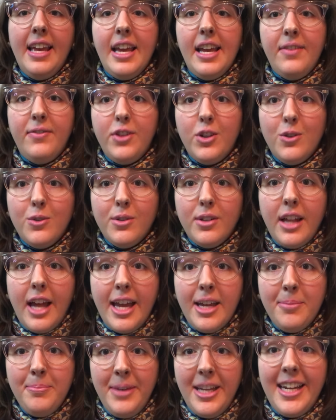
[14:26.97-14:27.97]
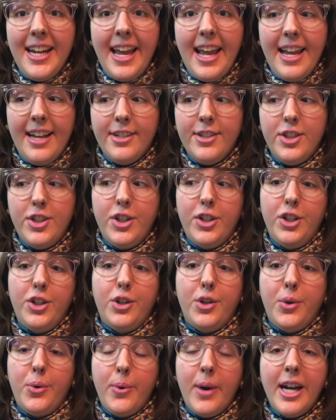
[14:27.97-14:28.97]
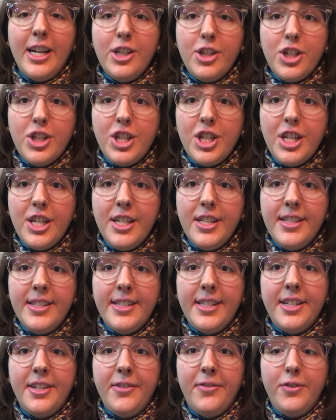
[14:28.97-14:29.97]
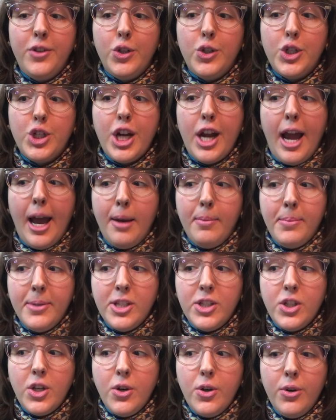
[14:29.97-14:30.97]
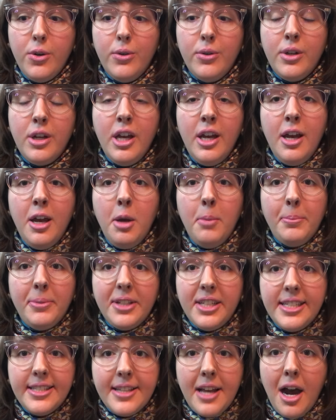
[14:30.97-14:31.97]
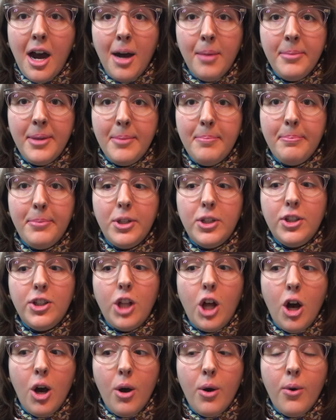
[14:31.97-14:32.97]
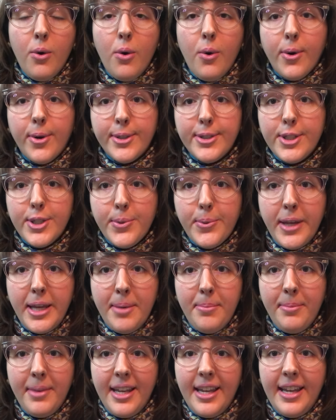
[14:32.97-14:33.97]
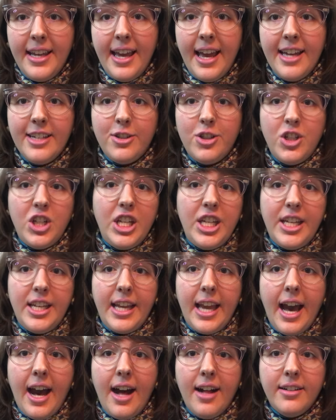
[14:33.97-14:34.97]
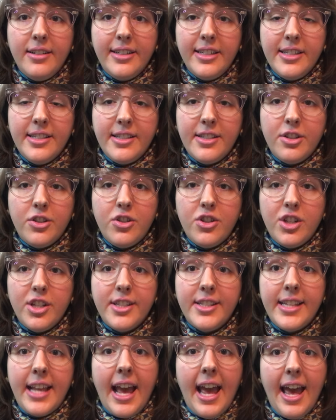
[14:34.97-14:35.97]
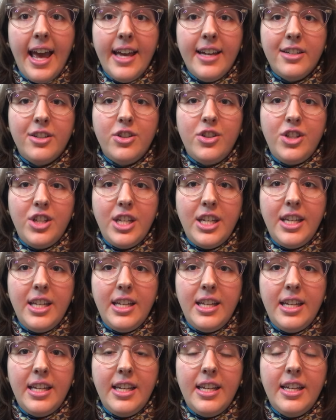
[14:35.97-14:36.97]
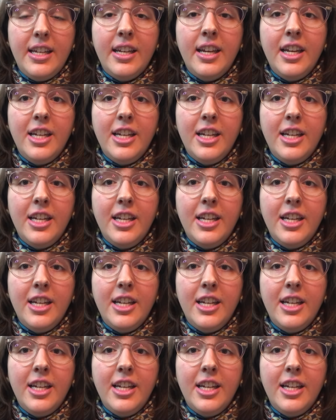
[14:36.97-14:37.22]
If you'd like me to answer your questions in a future episode, please comment below or tweet me at G. E. Gallas. It's just at GEGALLAS.